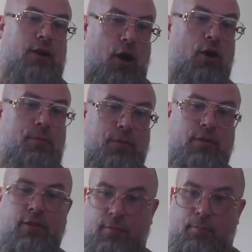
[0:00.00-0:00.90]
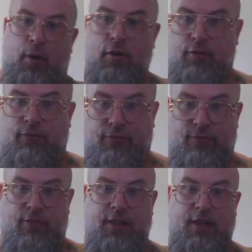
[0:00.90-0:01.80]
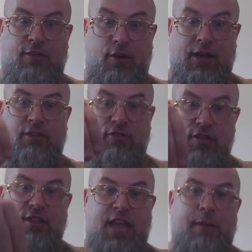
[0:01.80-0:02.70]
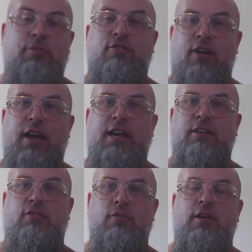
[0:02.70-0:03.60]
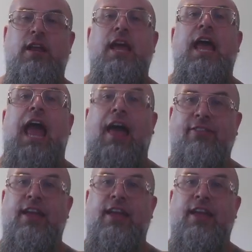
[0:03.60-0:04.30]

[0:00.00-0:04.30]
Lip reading: open both things so he can just step straight into it, and